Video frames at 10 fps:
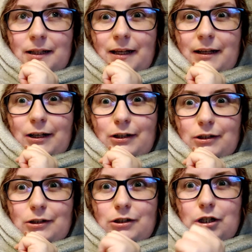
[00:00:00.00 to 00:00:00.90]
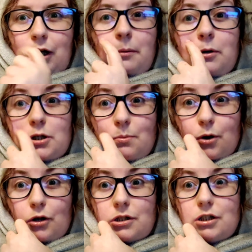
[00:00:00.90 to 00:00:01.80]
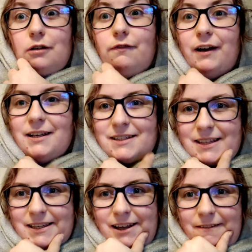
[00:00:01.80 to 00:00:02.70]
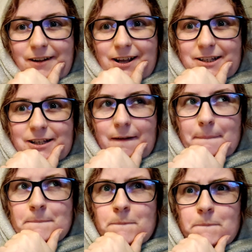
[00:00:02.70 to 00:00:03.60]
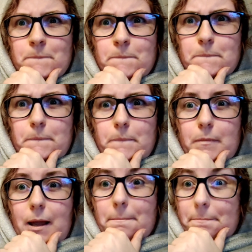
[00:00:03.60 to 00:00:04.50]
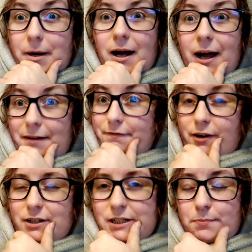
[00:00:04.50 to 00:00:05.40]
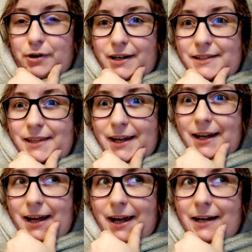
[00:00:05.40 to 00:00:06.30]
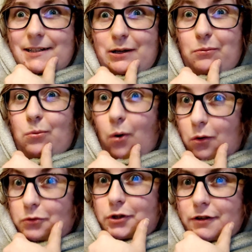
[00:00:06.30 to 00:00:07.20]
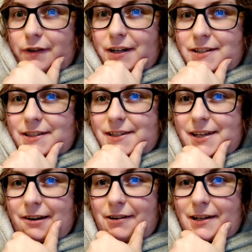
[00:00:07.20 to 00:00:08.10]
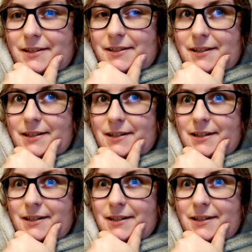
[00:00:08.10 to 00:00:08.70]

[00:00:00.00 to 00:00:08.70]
like, too much more to finish the series. But I'm very surprised that I actually want to finish the series.